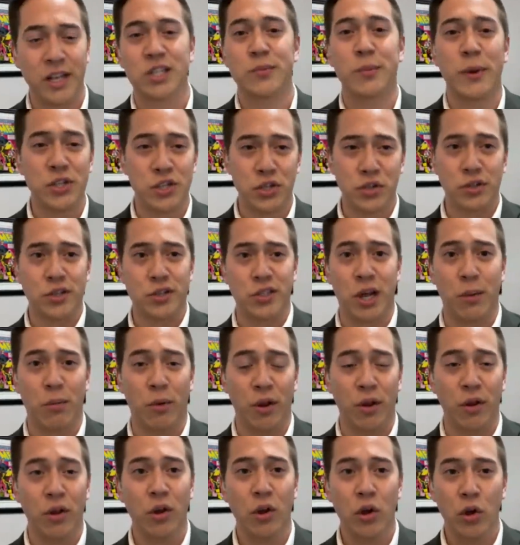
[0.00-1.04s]
Especially
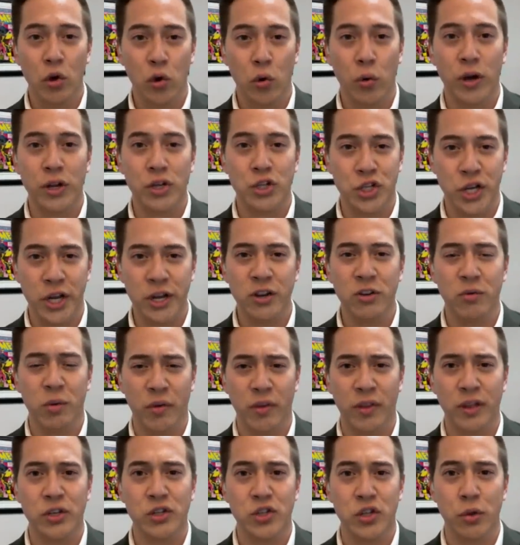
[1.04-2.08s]
someone who I
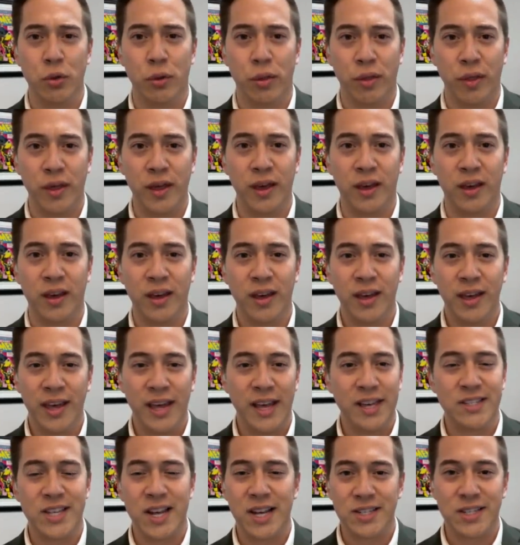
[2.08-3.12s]
genuinely do think
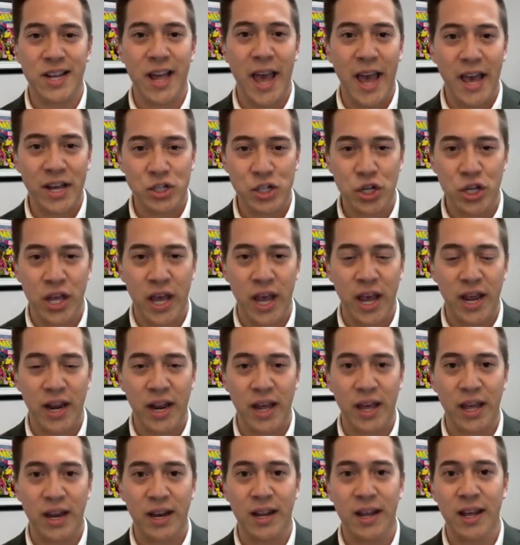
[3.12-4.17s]
is as
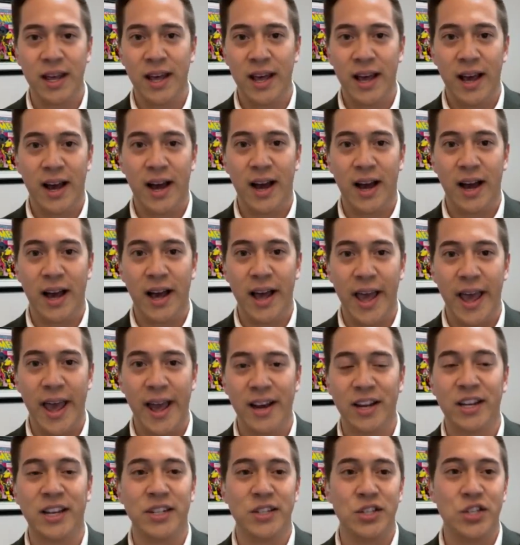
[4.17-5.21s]
educated
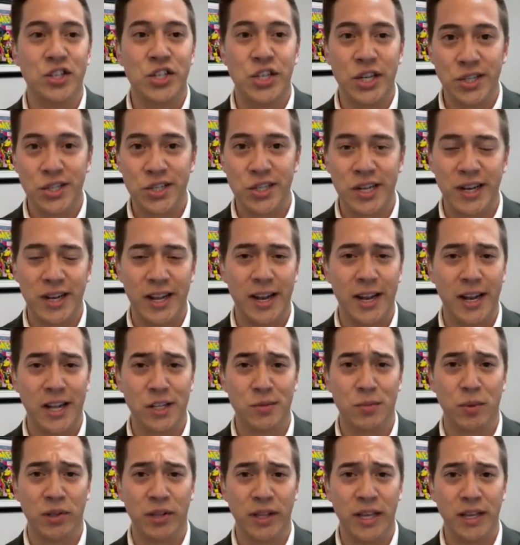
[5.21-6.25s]
and consistent in
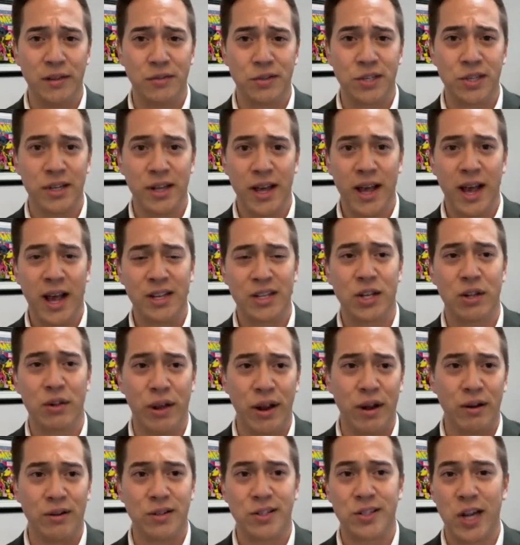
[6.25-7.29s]
his beliefs as
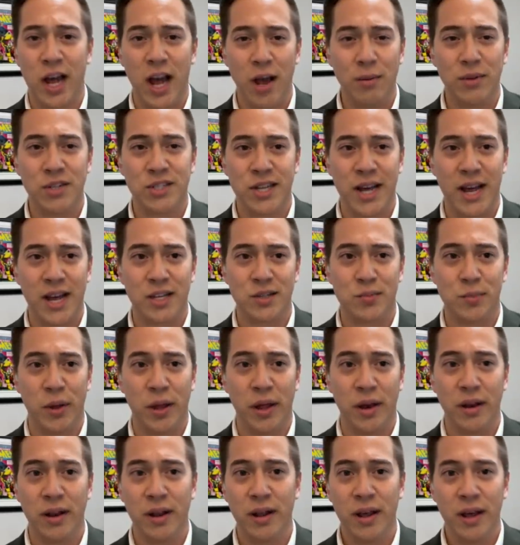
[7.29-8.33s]
Clarence Thomas has
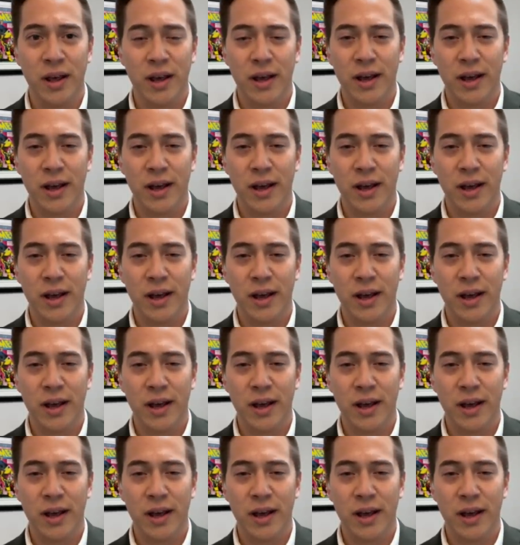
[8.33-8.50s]
been